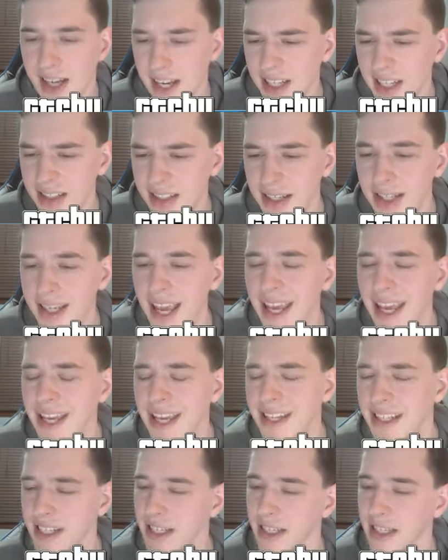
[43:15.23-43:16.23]
It's like
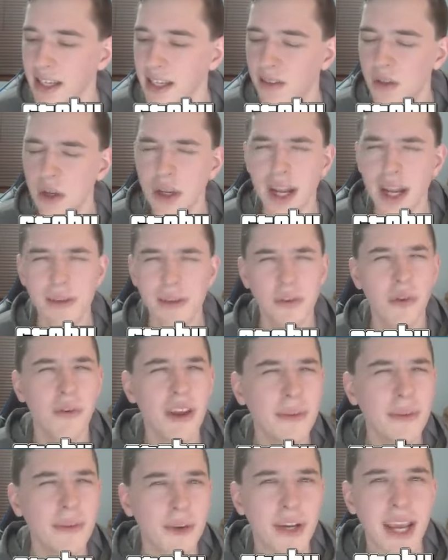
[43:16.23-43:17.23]
candy. If you could have your
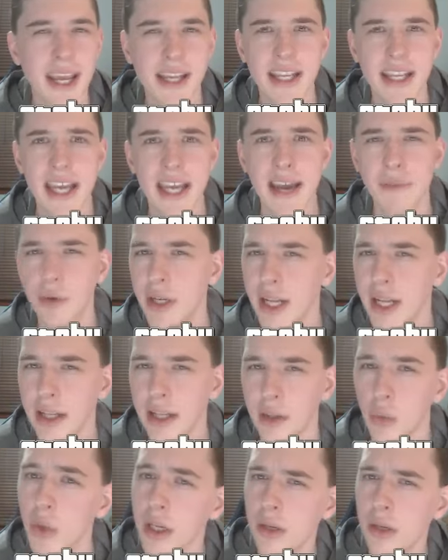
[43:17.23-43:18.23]
favorite candy every day of
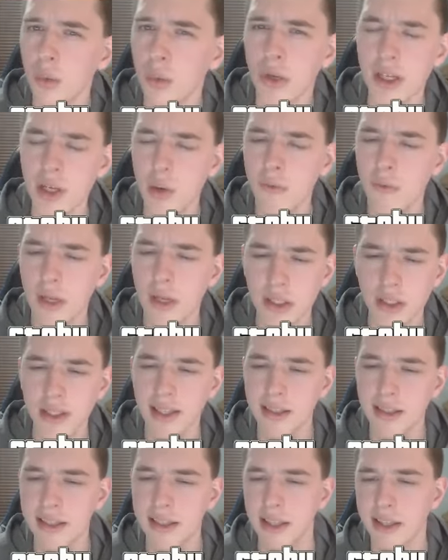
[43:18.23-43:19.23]
the week, wouldn't you eventually
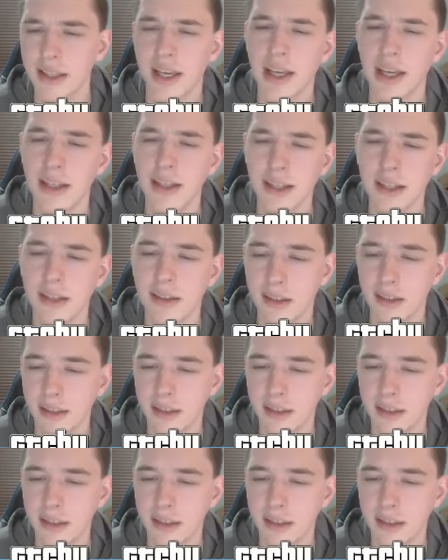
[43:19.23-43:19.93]
get sick of the candy?